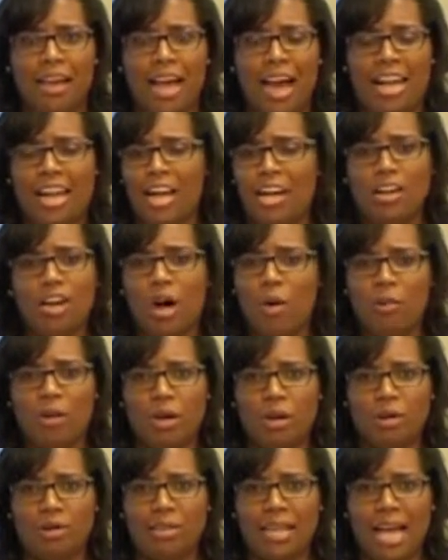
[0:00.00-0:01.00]
And I know we
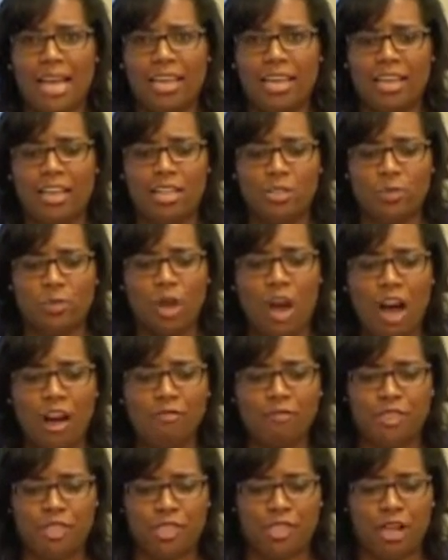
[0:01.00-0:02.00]
don't like it because we
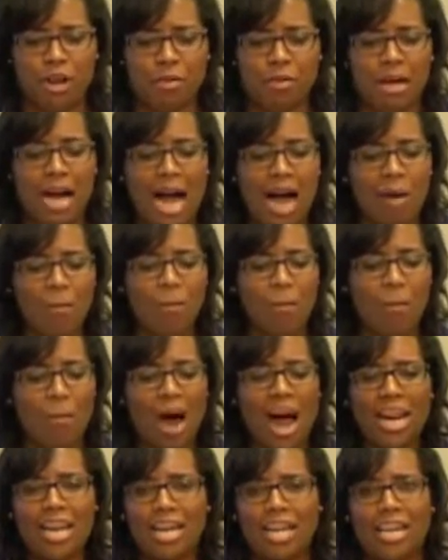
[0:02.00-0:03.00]
often go, God, but
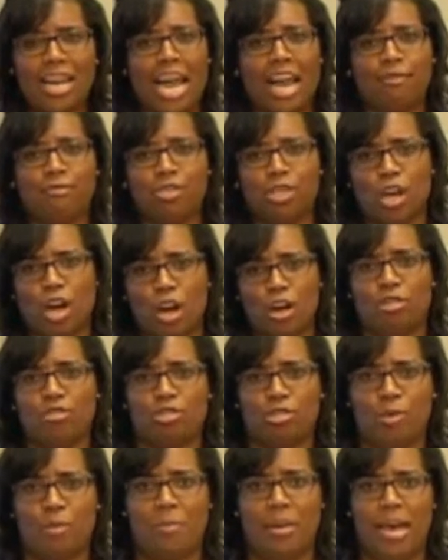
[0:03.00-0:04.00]
why did it have to hurt
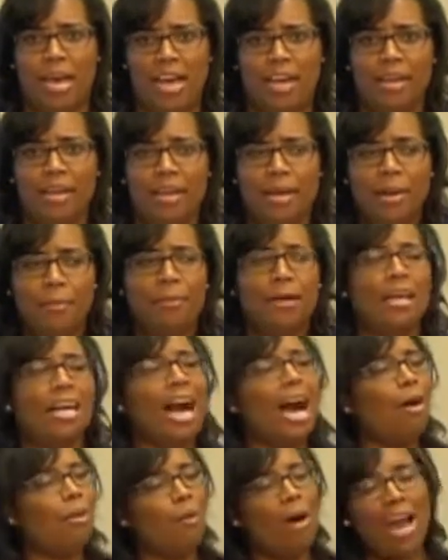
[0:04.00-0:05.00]
so bad? But
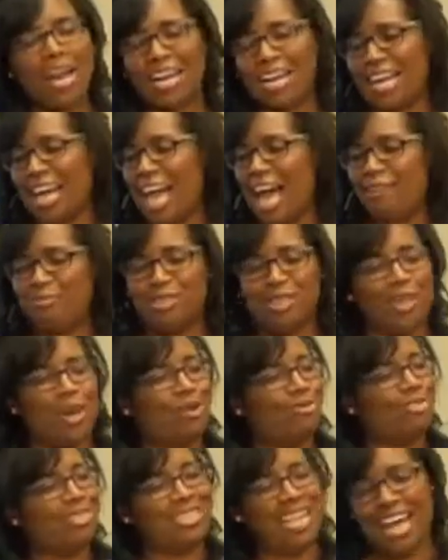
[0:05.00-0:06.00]
God, why did they have to
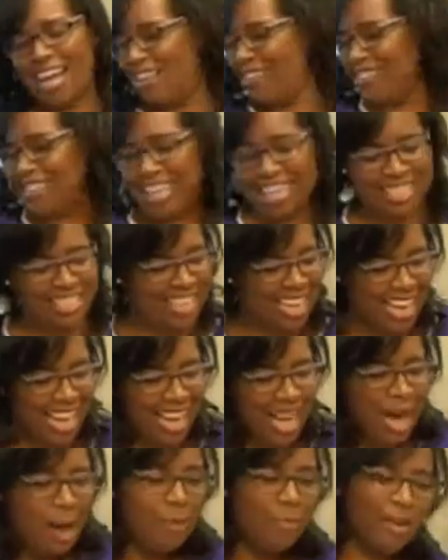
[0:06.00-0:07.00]
go down like
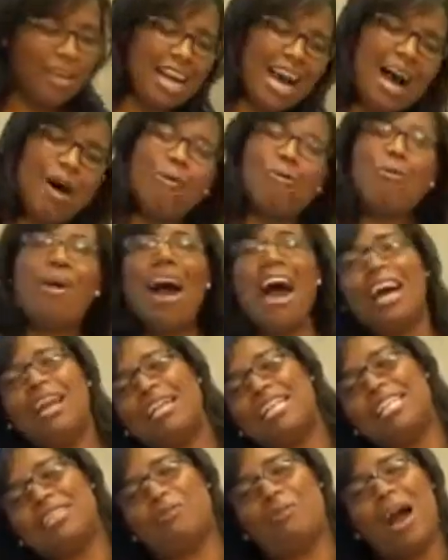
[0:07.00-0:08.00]
that? But God,
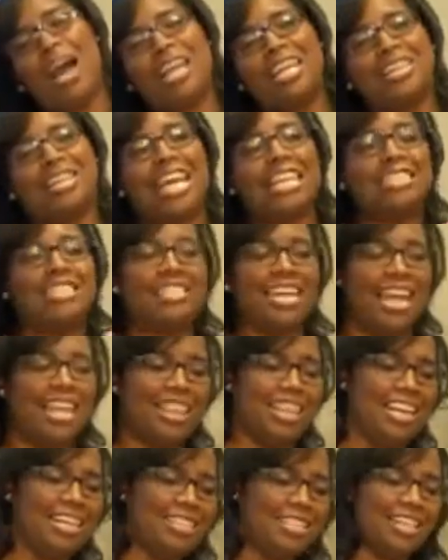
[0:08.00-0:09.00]
why did they
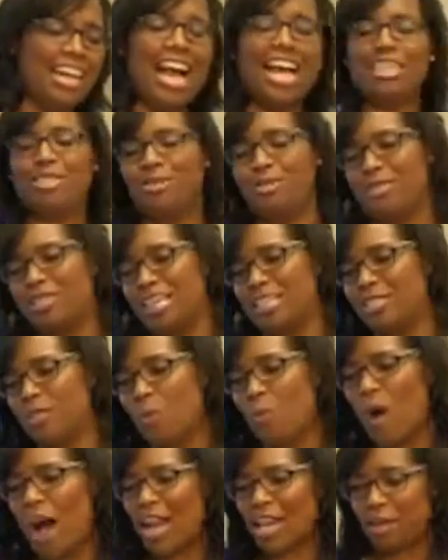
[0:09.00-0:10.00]
say this and I do this?
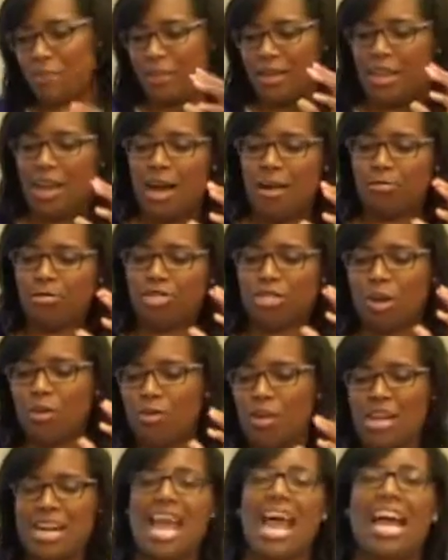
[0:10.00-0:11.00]
And why did it become
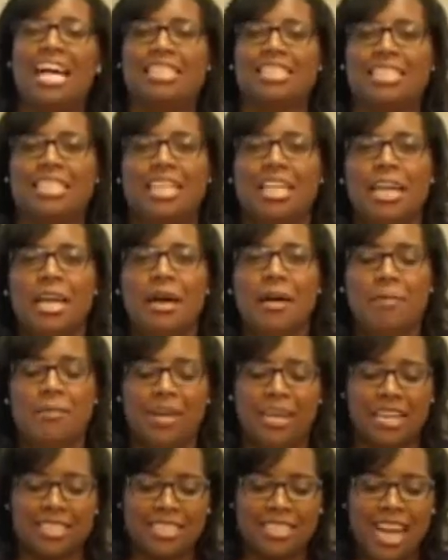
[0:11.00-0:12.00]
so nasty?
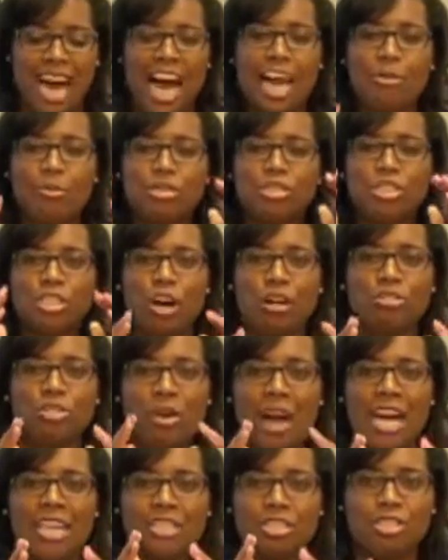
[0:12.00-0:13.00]
Because God was so
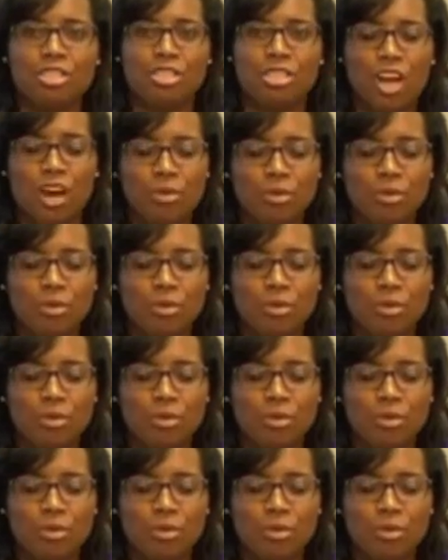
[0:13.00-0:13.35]
trying to show